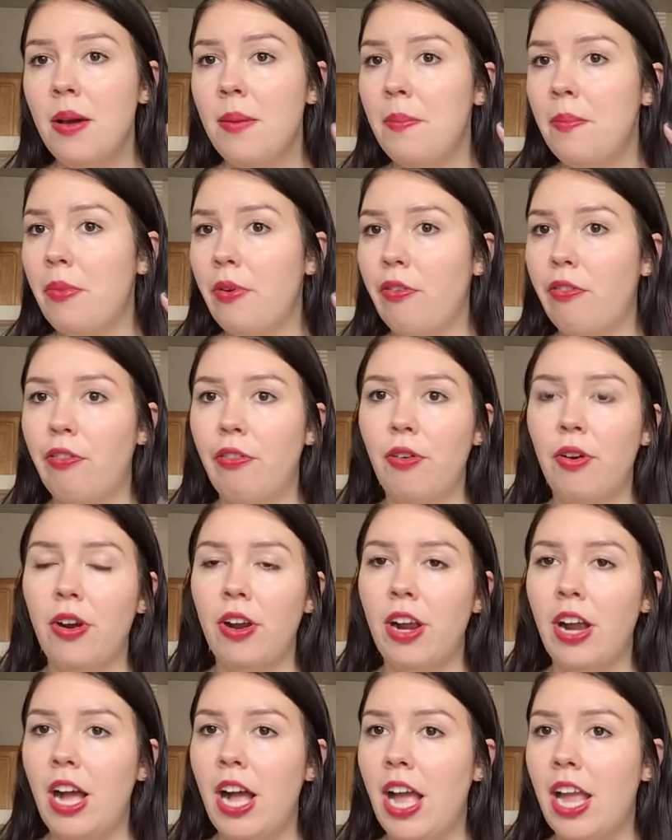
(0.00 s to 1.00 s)

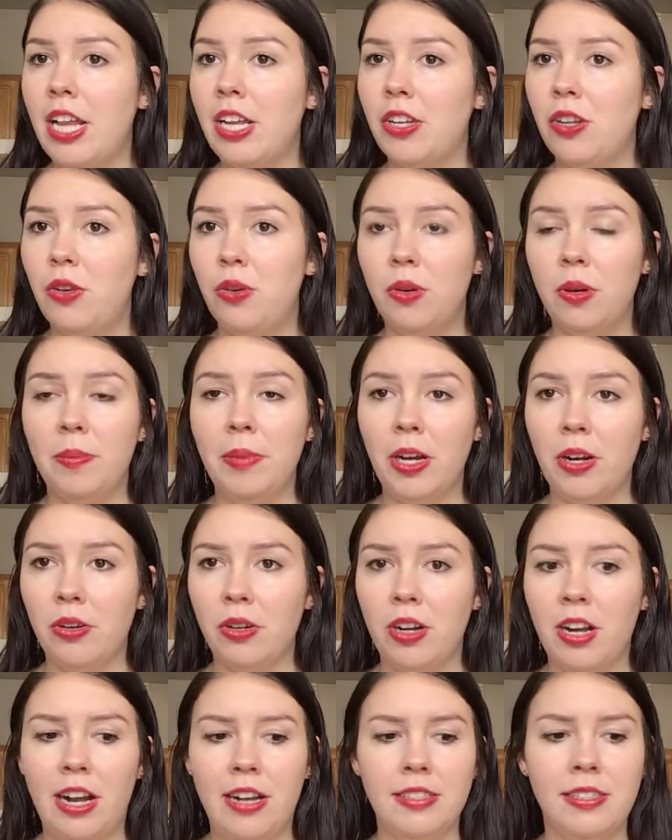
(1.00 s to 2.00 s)
before I knew about
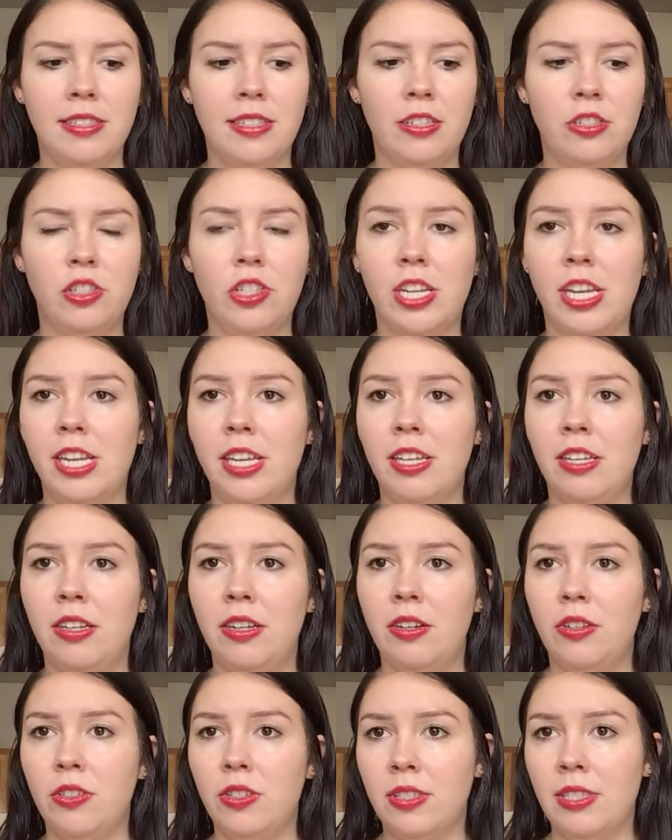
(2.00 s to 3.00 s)
cross-stitching, you
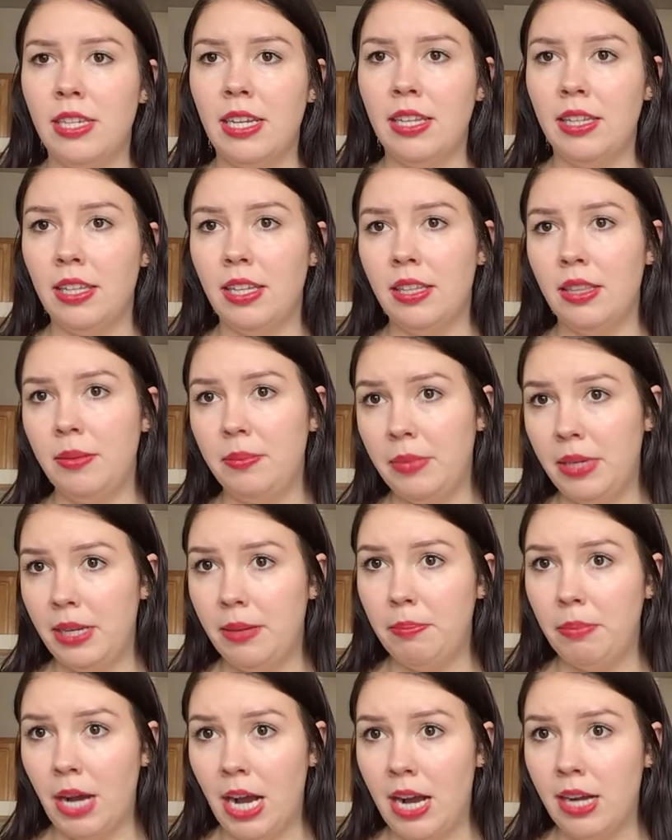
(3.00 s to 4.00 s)
know, just at like the
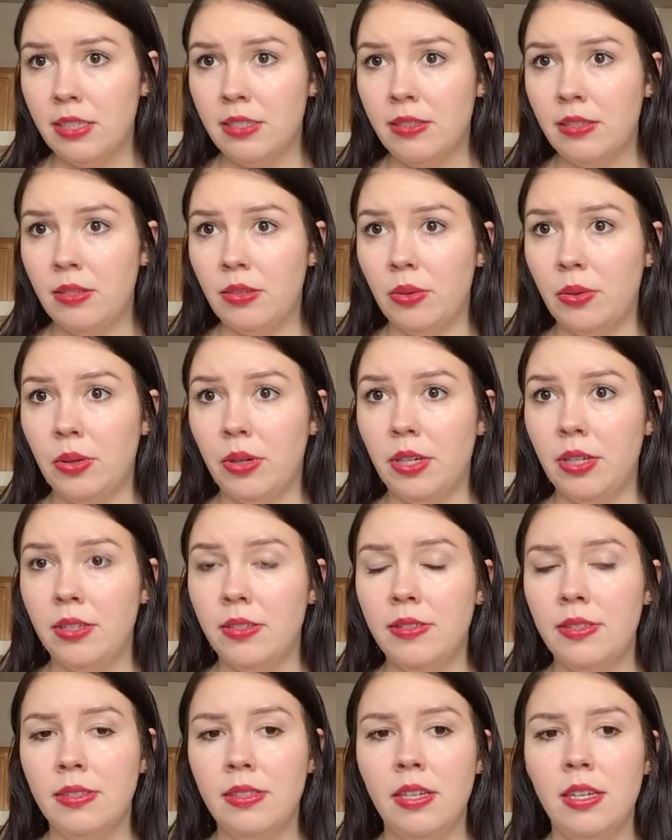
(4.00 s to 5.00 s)
big box
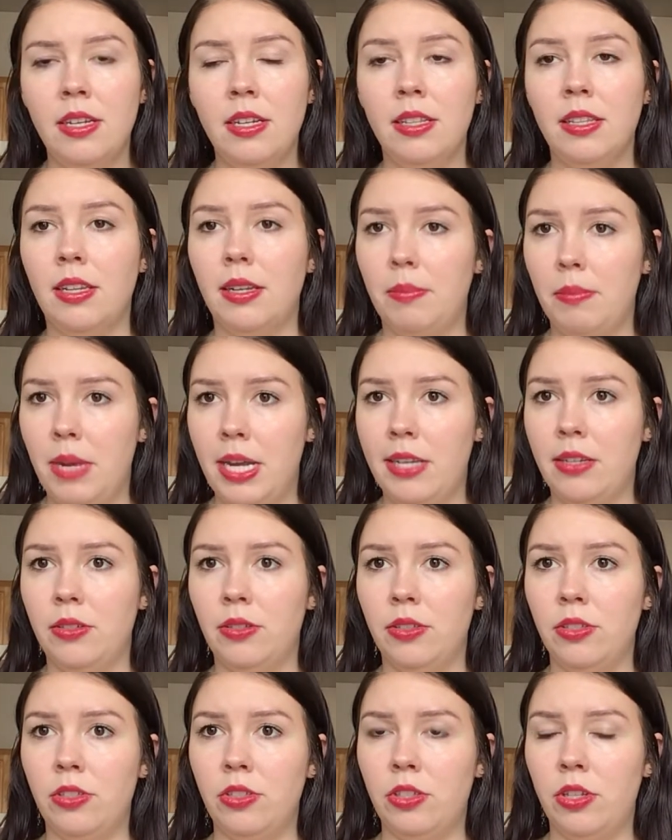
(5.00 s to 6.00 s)
stores, like
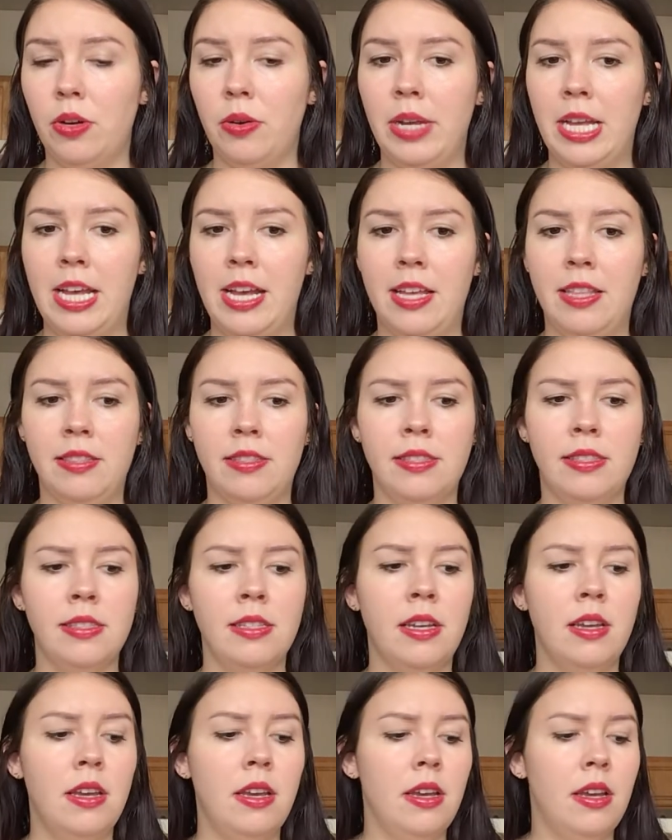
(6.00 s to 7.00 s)
Michael's, Joann's.
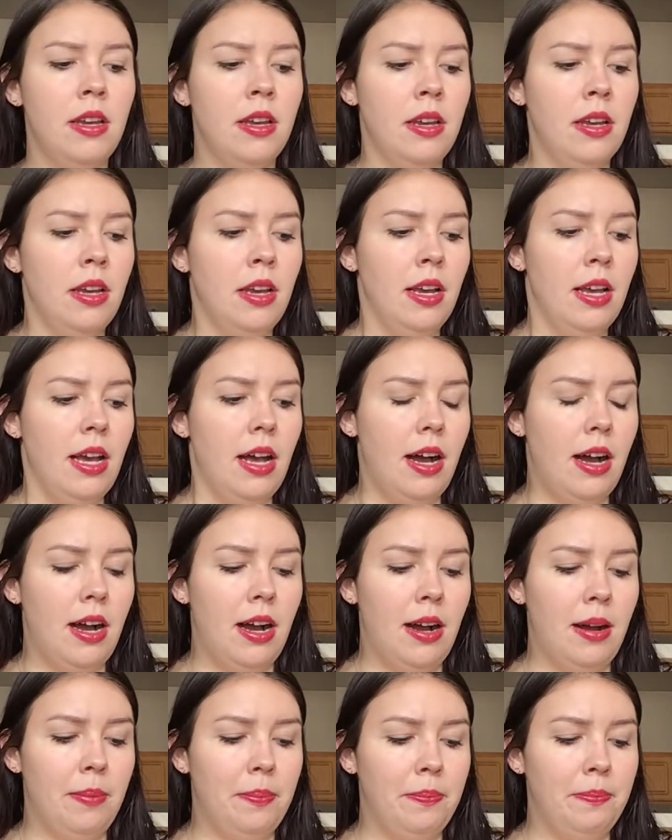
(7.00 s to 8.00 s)

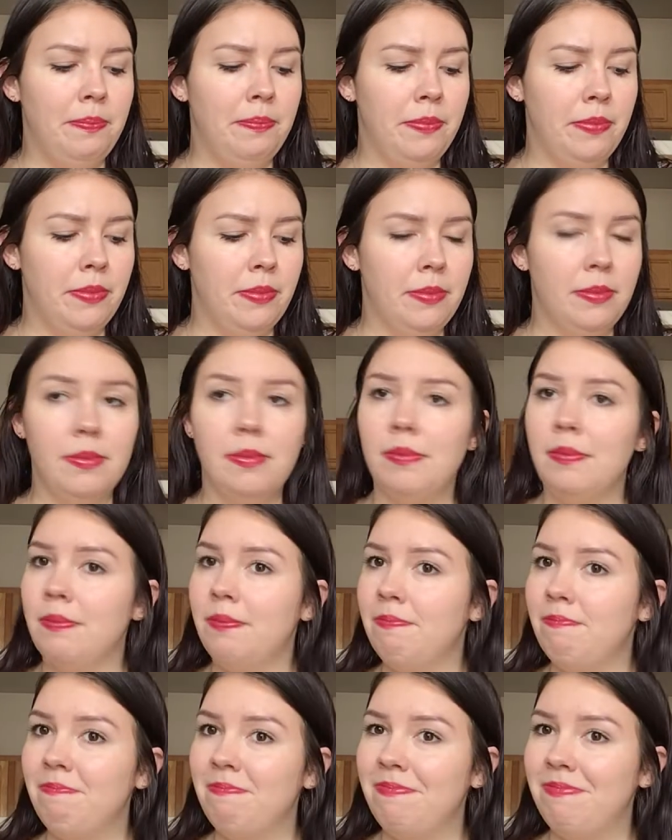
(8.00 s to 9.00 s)
Don't
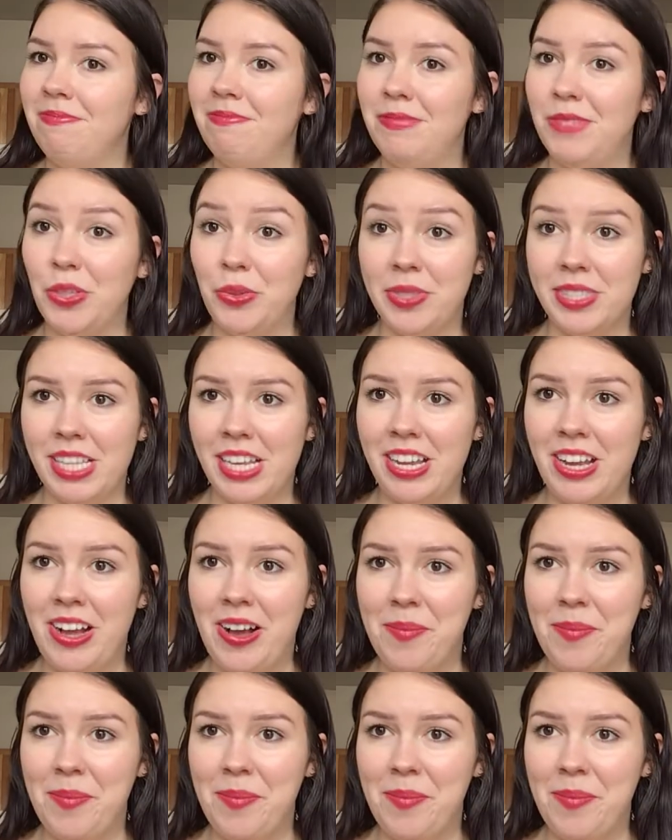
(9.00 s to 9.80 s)
say